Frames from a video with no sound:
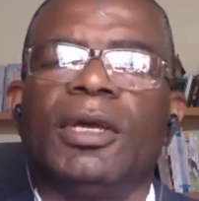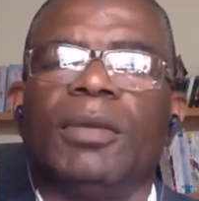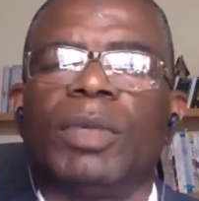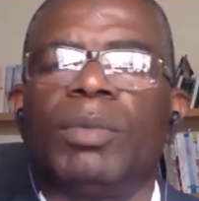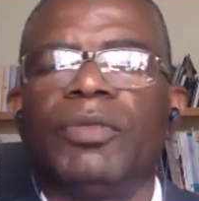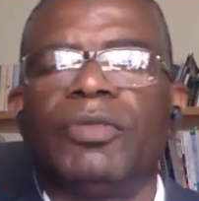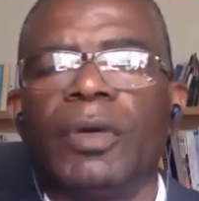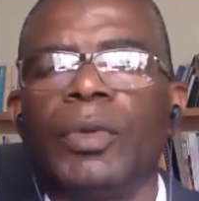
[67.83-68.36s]

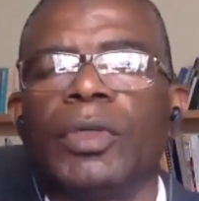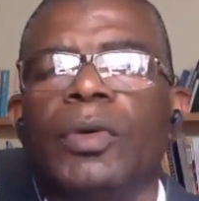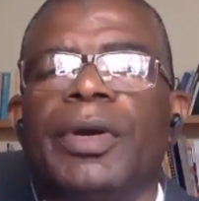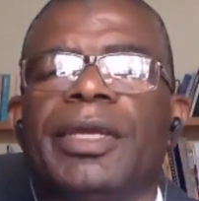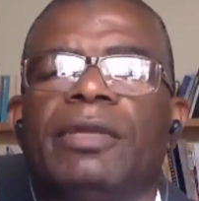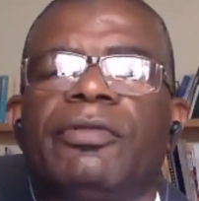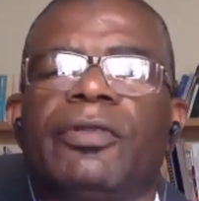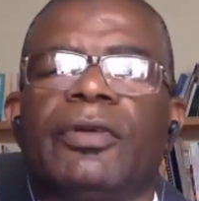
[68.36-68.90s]
But before we go
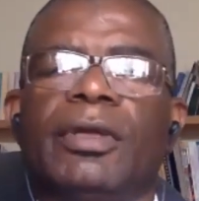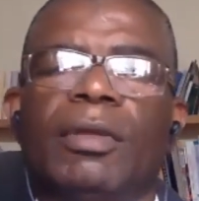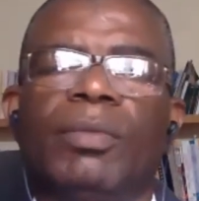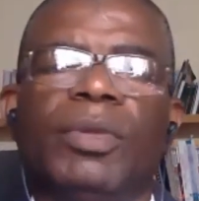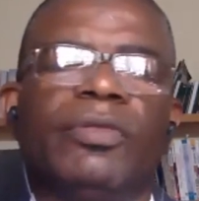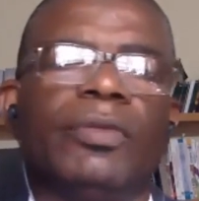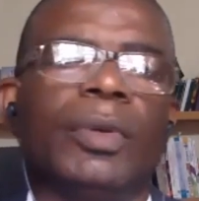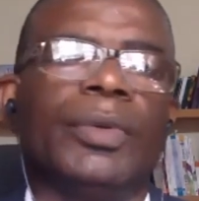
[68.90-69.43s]
any further,
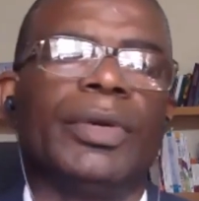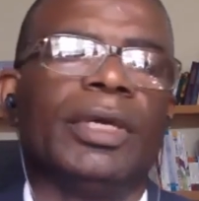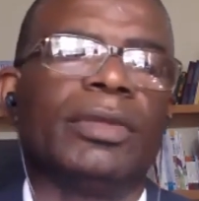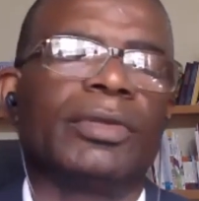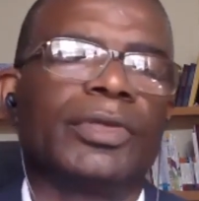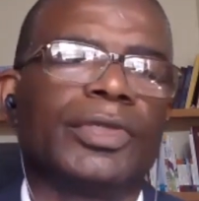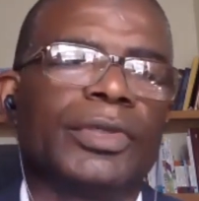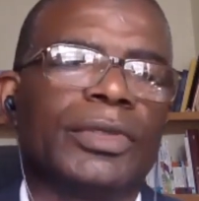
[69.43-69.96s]
before we
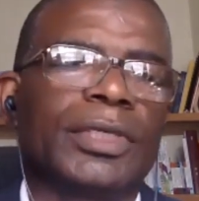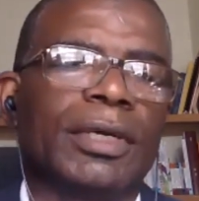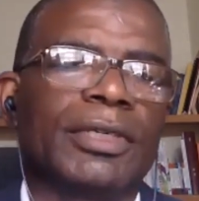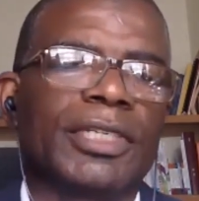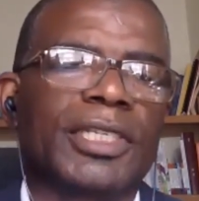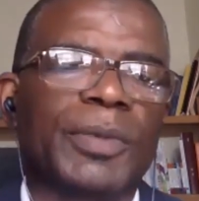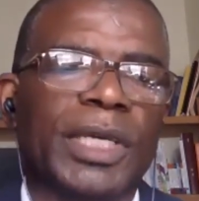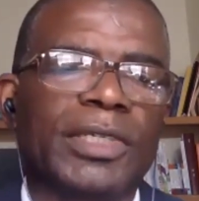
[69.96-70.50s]
introduce
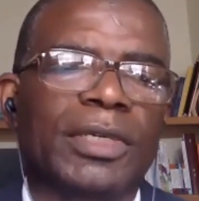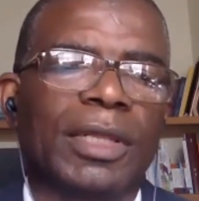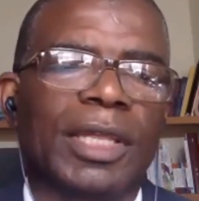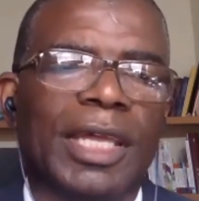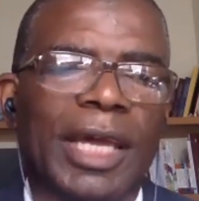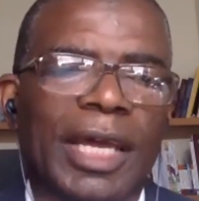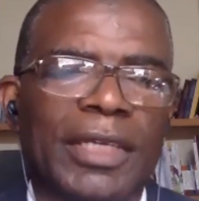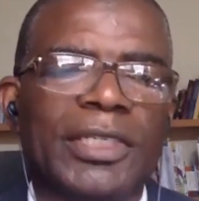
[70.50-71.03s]
our special
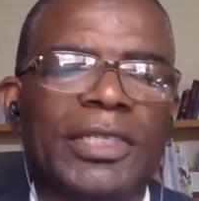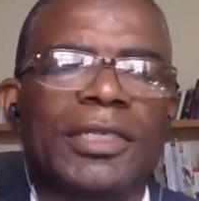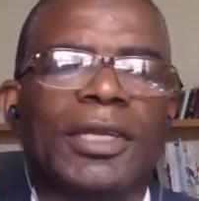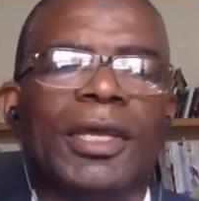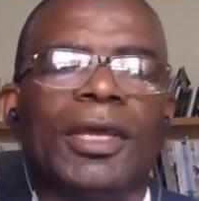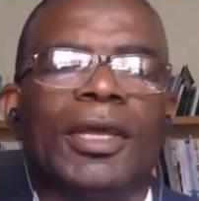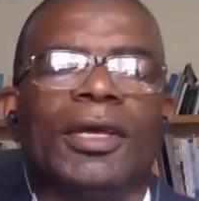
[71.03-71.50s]
guests,